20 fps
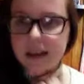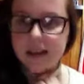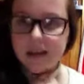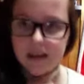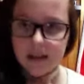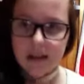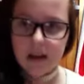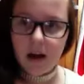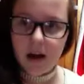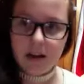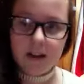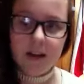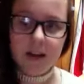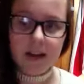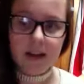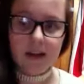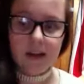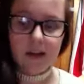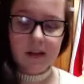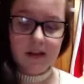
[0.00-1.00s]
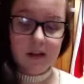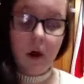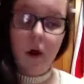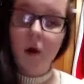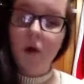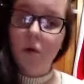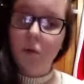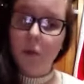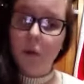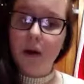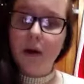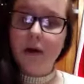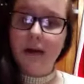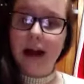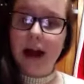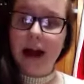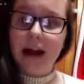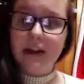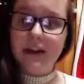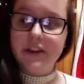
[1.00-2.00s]
the, I think the song will
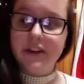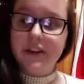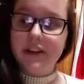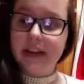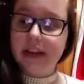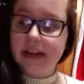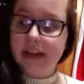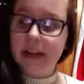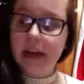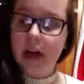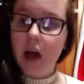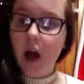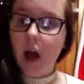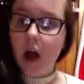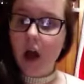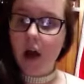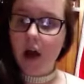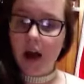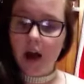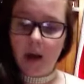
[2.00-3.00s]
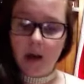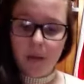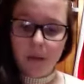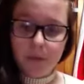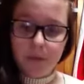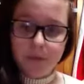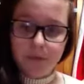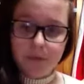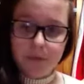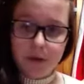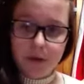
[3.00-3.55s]
actually um,